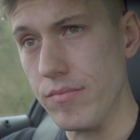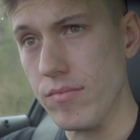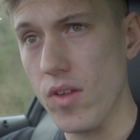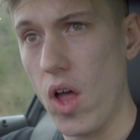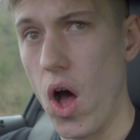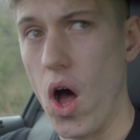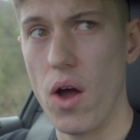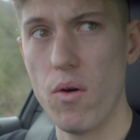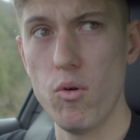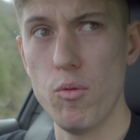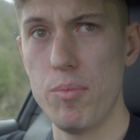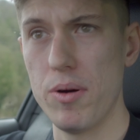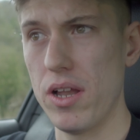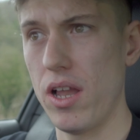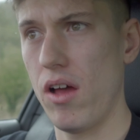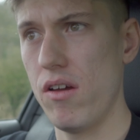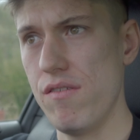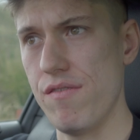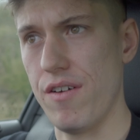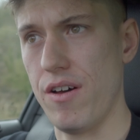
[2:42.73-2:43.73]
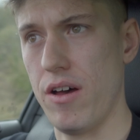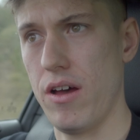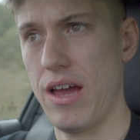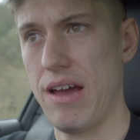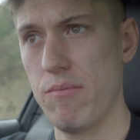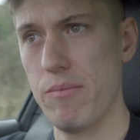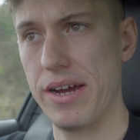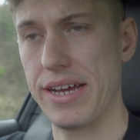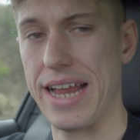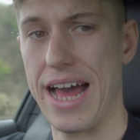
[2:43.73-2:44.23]
I will pull over
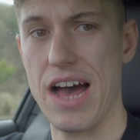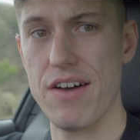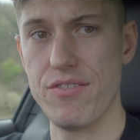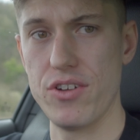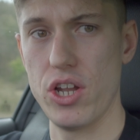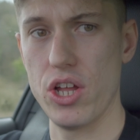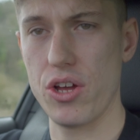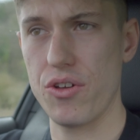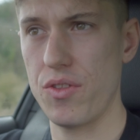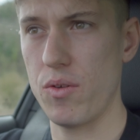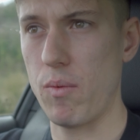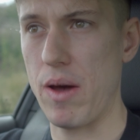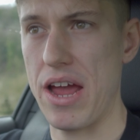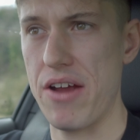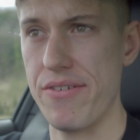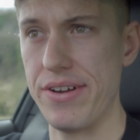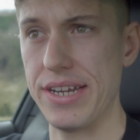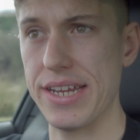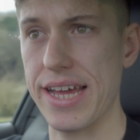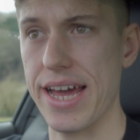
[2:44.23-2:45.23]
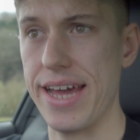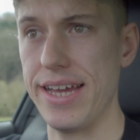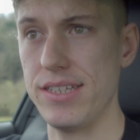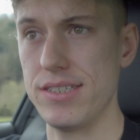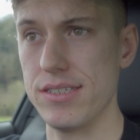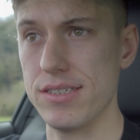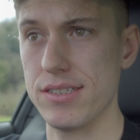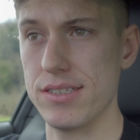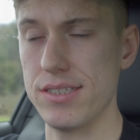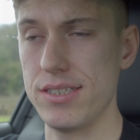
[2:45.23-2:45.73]
and we're going to have a look at the wear
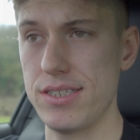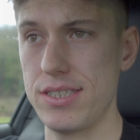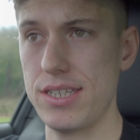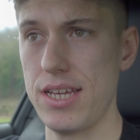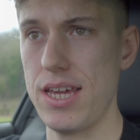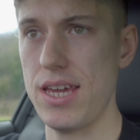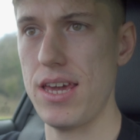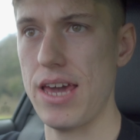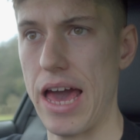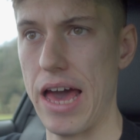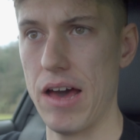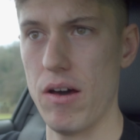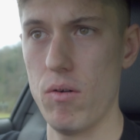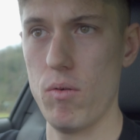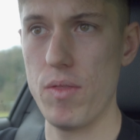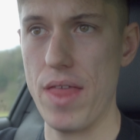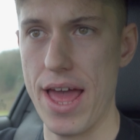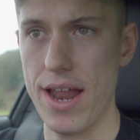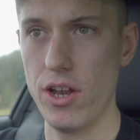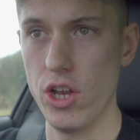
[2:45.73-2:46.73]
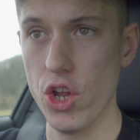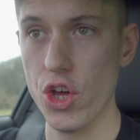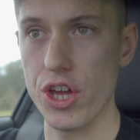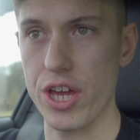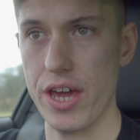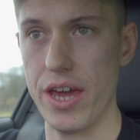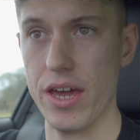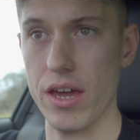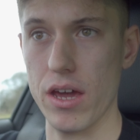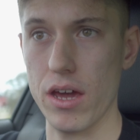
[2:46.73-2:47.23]
indicators to see how they're
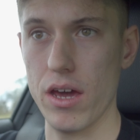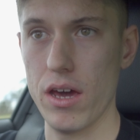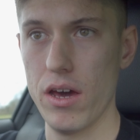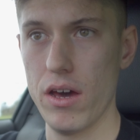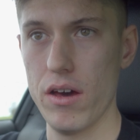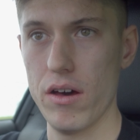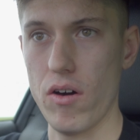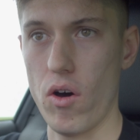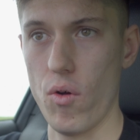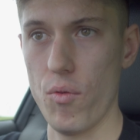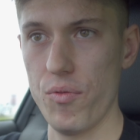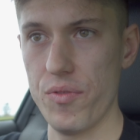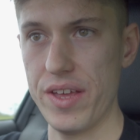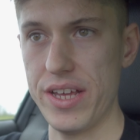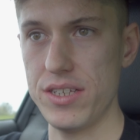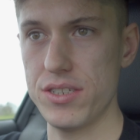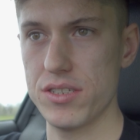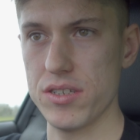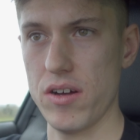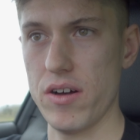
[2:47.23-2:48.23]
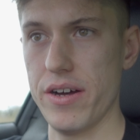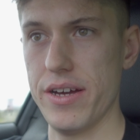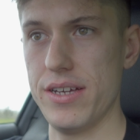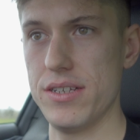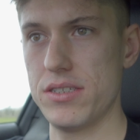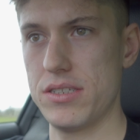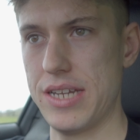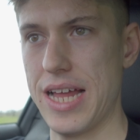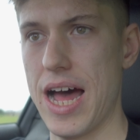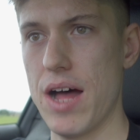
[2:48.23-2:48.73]
looking on these
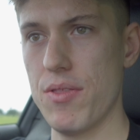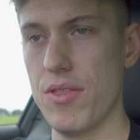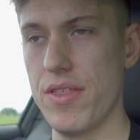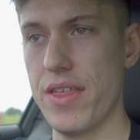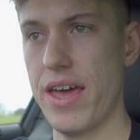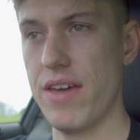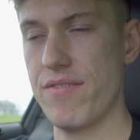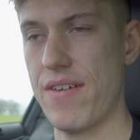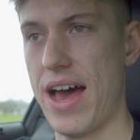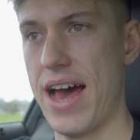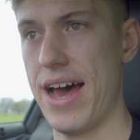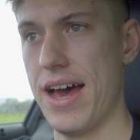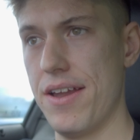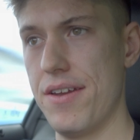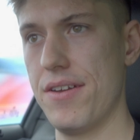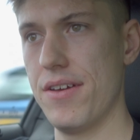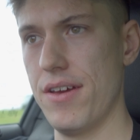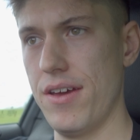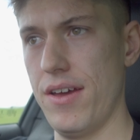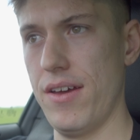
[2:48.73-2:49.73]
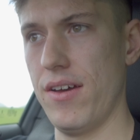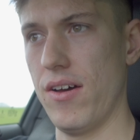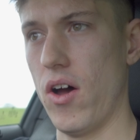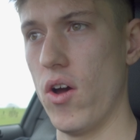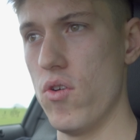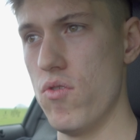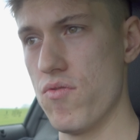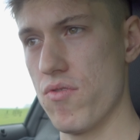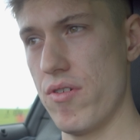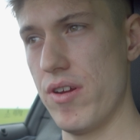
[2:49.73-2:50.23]
tyres now that they've had
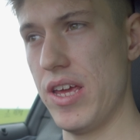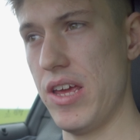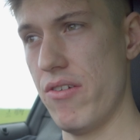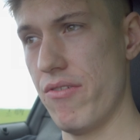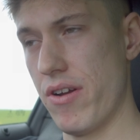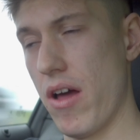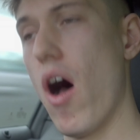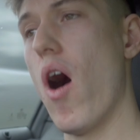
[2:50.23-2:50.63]
over a year and a